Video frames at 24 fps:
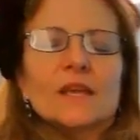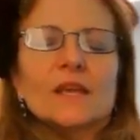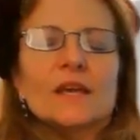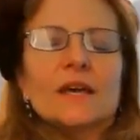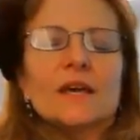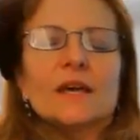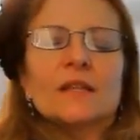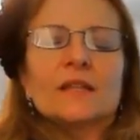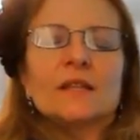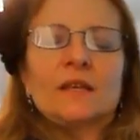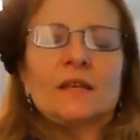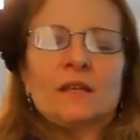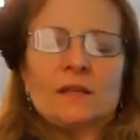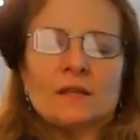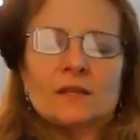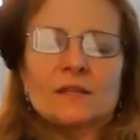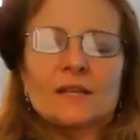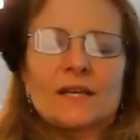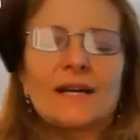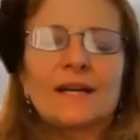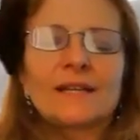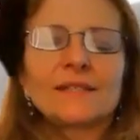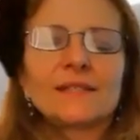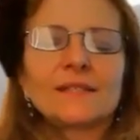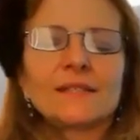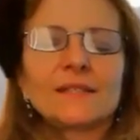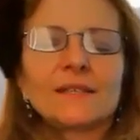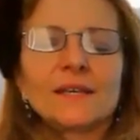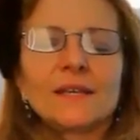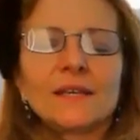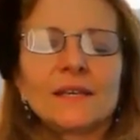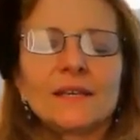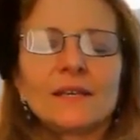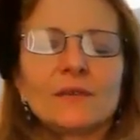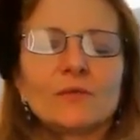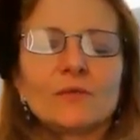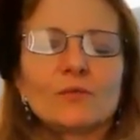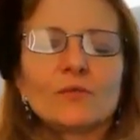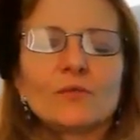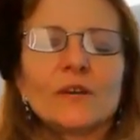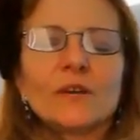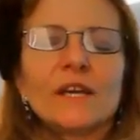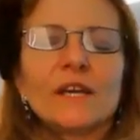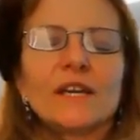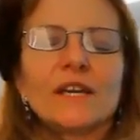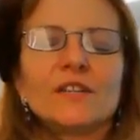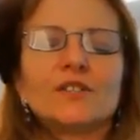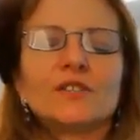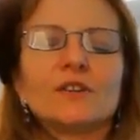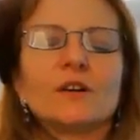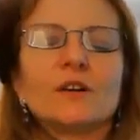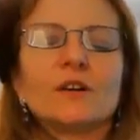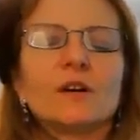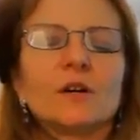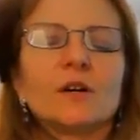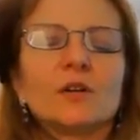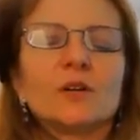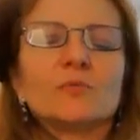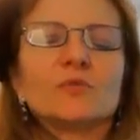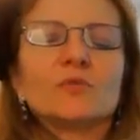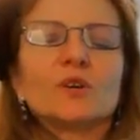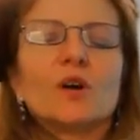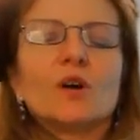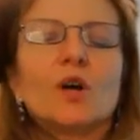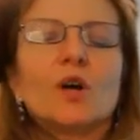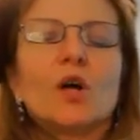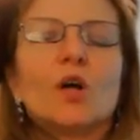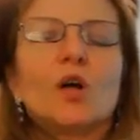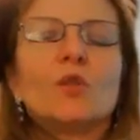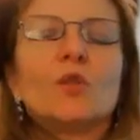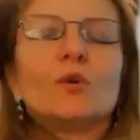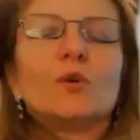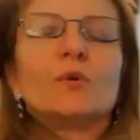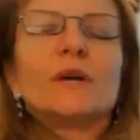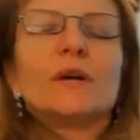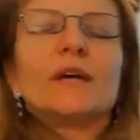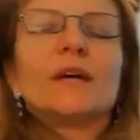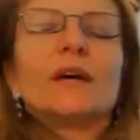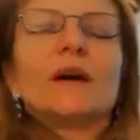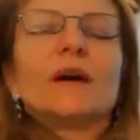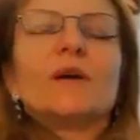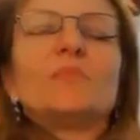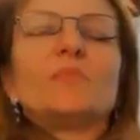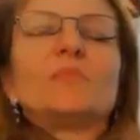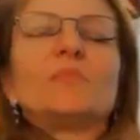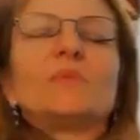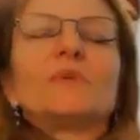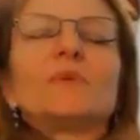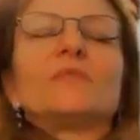And then last thing, raise your arms all the way up.